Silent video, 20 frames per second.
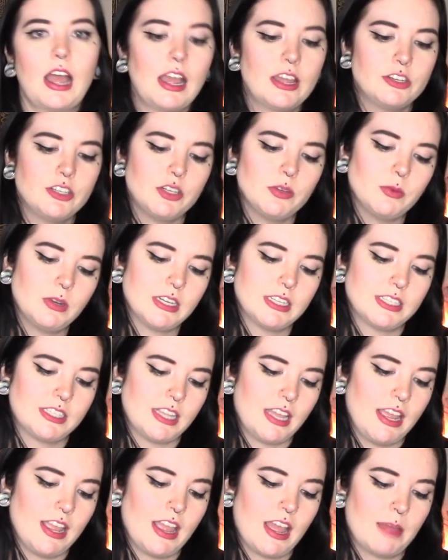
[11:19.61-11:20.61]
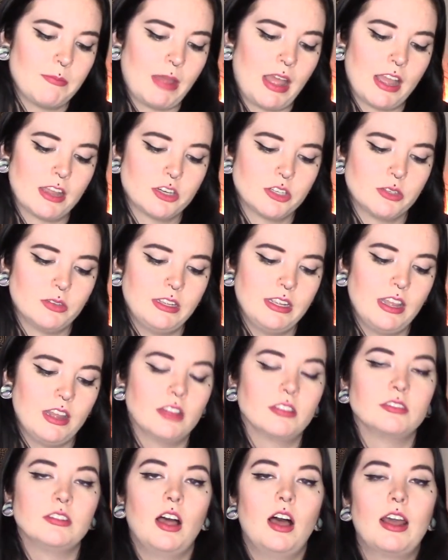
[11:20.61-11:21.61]
I do want to say I'm actually a
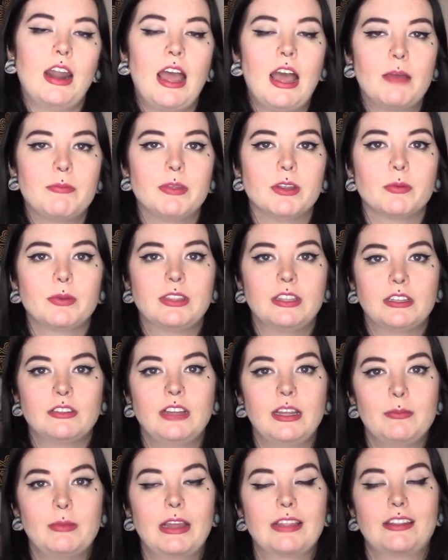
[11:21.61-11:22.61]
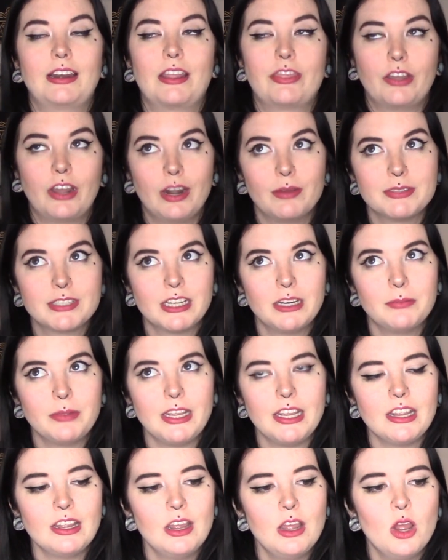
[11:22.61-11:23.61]
lot happier with the glam bag than I thought I was going to
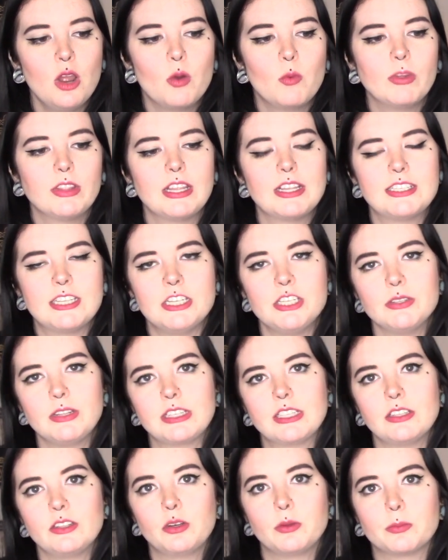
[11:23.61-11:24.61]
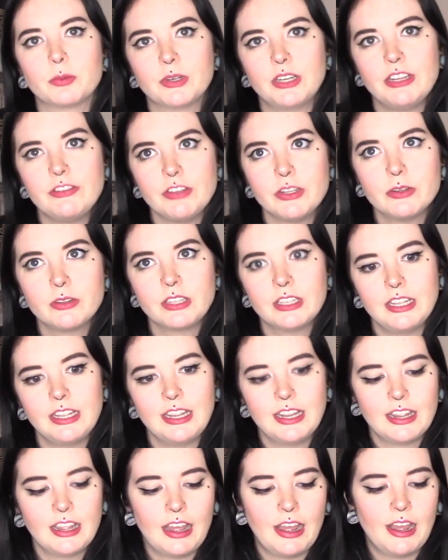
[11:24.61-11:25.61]
be. When they send you like the little preview
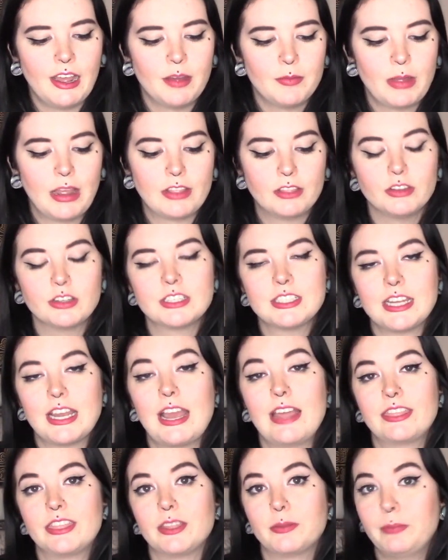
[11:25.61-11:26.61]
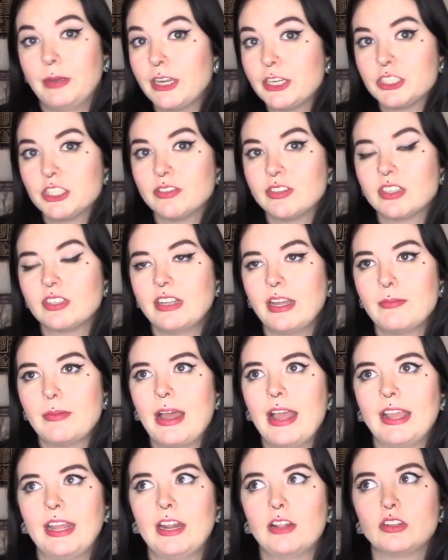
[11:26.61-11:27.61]
thing, um, I looked at the picture of the glam
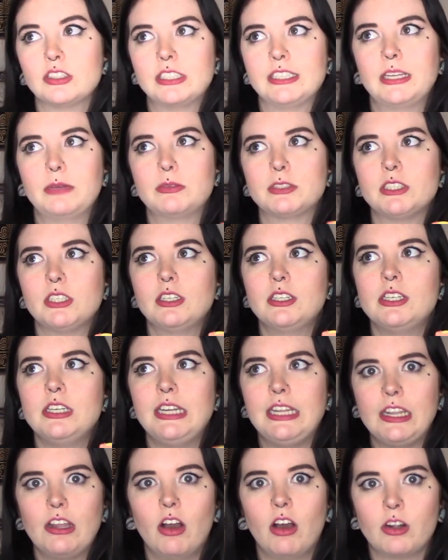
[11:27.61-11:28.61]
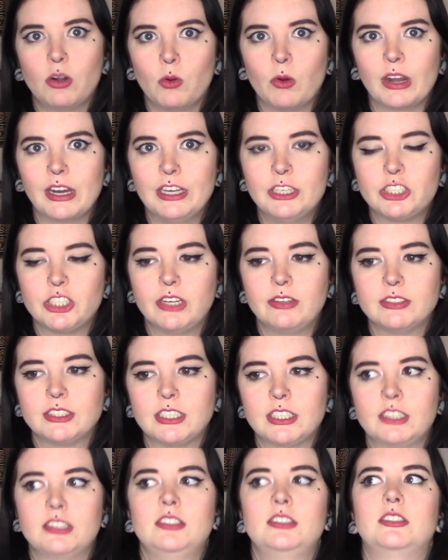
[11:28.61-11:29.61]
bag and it looked like it was neon orange, and I was
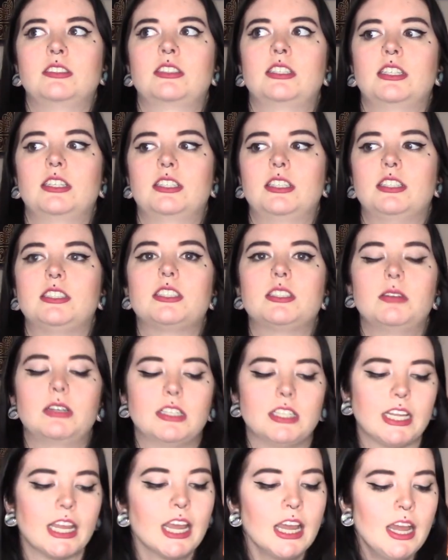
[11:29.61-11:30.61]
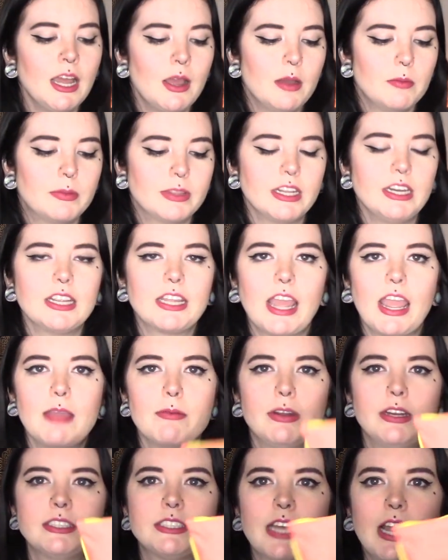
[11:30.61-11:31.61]
like, oh god, that's ugly. But then it came
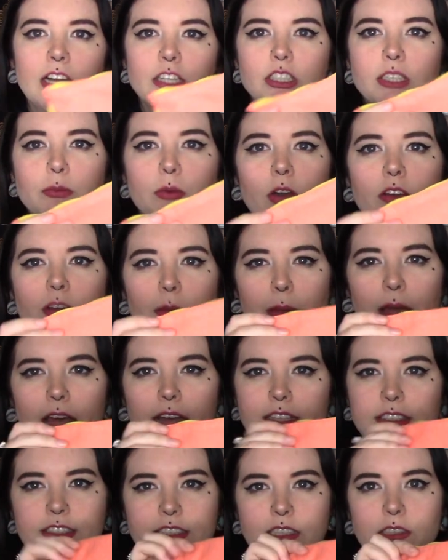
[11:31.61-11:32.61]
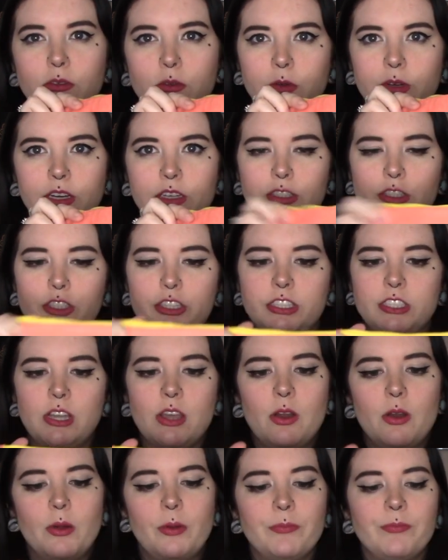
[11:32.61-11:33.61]
and it's actually more of a pastel orange,
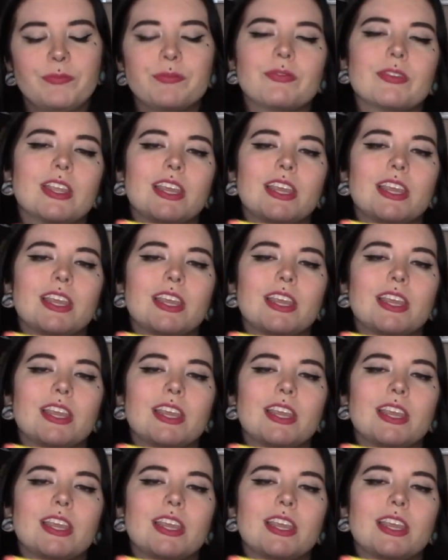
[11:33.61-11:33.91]
so